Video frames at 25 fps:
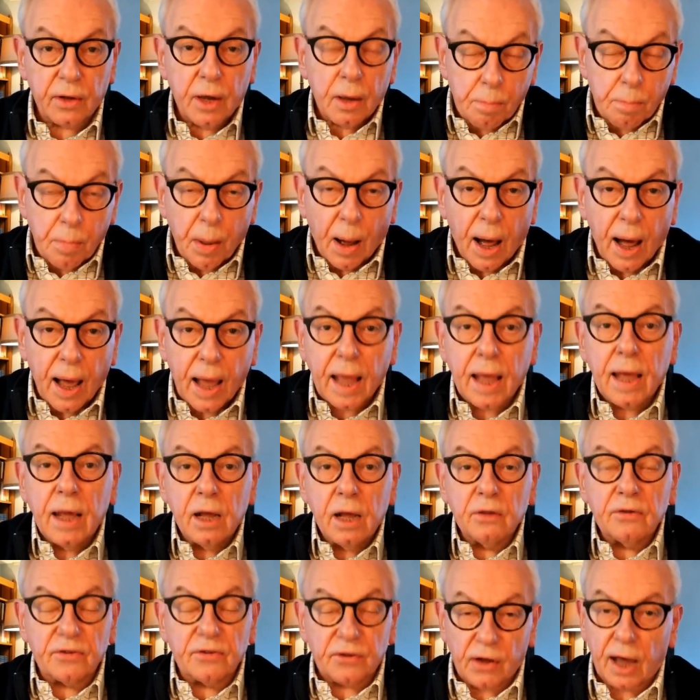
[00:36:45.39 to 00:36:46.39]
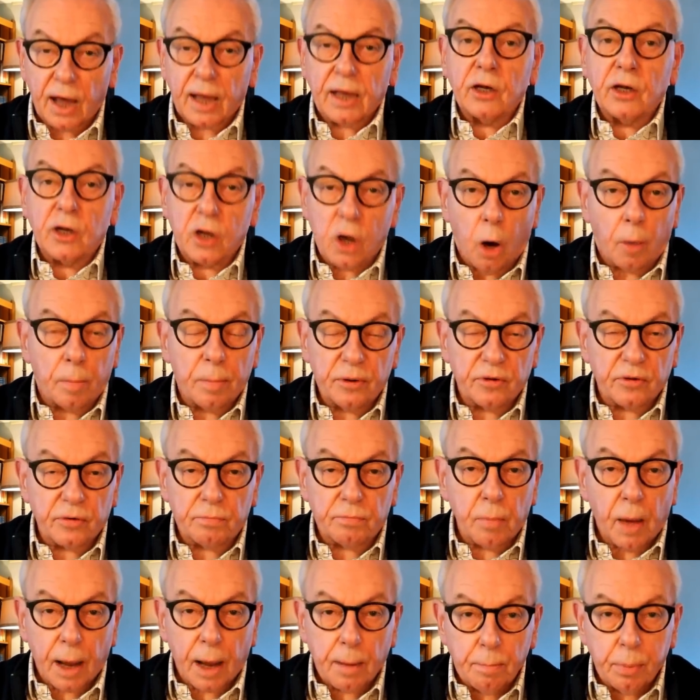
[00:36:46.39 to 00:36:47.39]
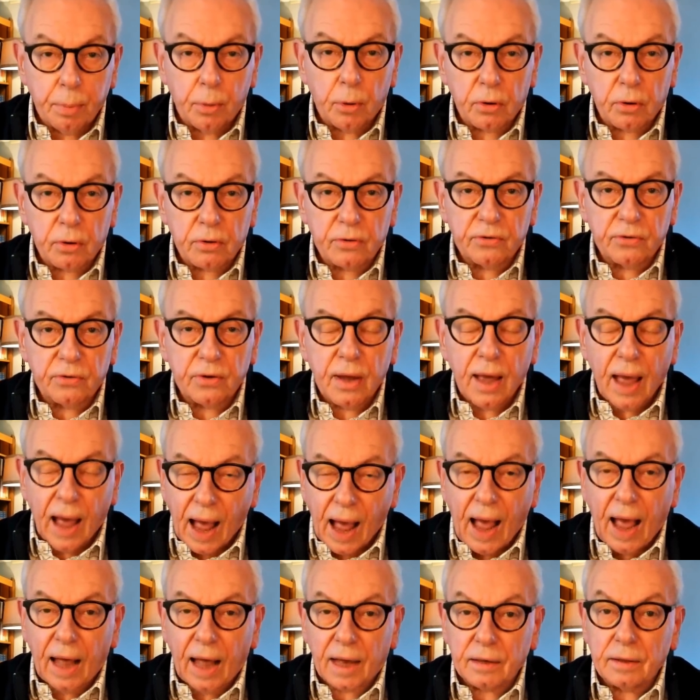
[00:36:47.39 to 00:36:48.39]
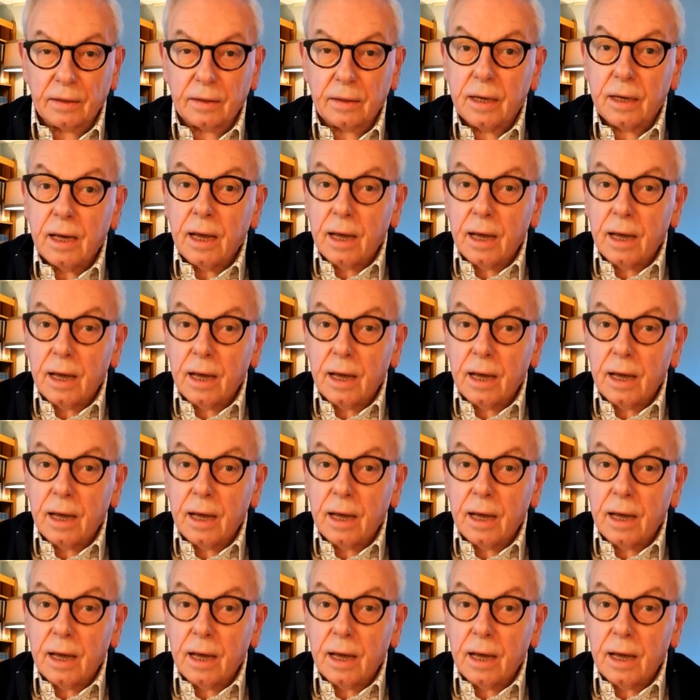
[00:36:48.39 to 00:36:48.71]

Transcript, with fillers: buy signed copies of my books, and,